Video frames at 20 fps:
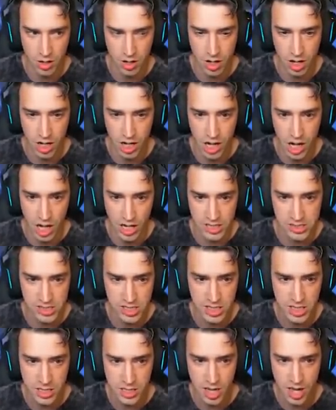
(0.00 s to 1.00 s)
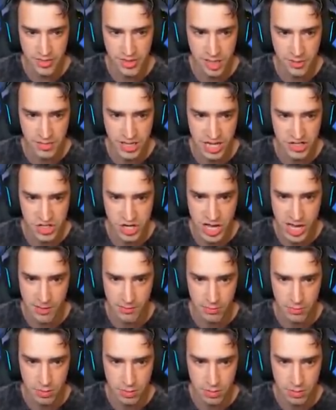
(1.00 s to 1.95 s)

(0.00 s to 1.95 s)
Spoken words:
Honestly, I think I'm catching up.